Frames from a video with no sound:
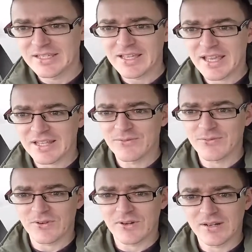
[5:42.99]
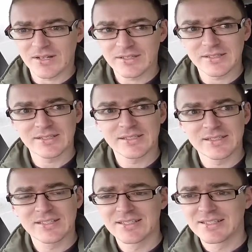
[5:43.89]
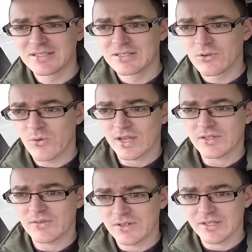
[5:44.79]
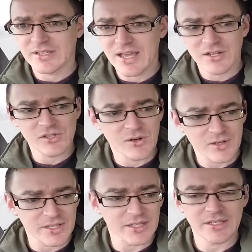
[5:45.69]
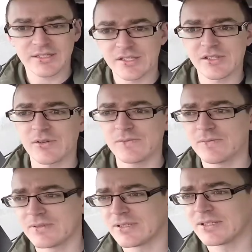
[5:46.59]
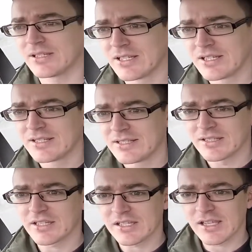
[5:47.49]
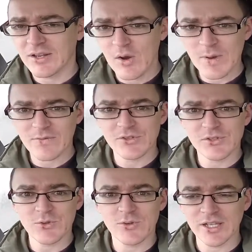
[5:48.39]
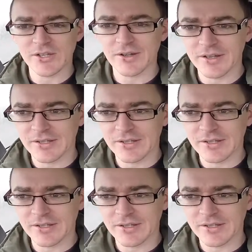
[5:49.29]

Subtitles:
Heading for Wexford, Enniscorthy. So, like I said, hope everyone's doing really good.